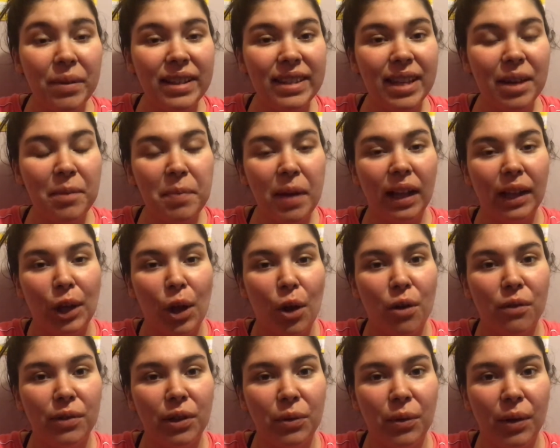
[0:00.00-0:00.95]
What's up?
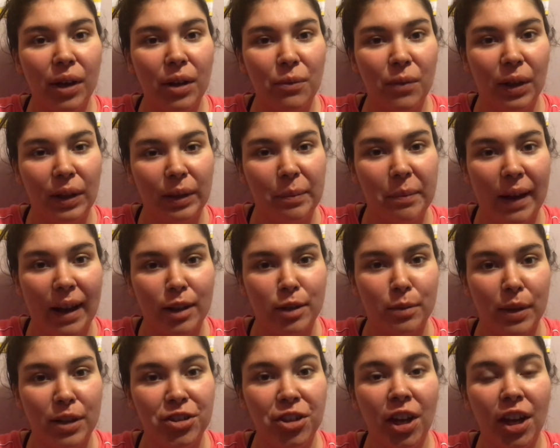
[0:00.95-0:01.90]
Hello everyone. Welcome back
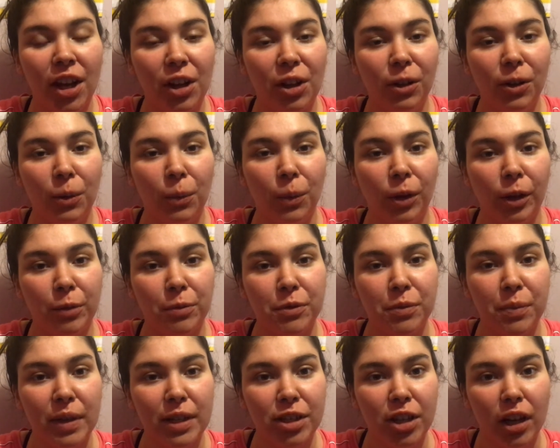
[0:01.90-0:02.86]
to my channel, or welcome
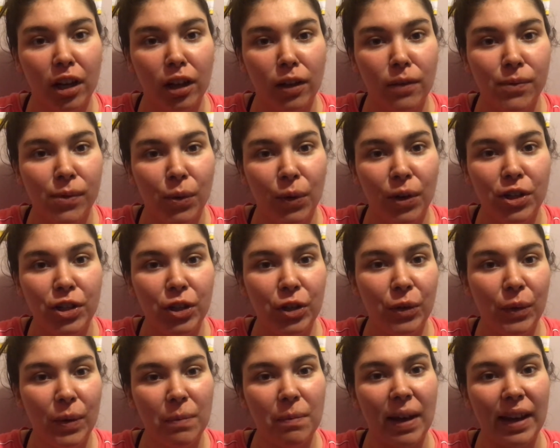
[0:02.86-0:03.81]
to my channel if you are new.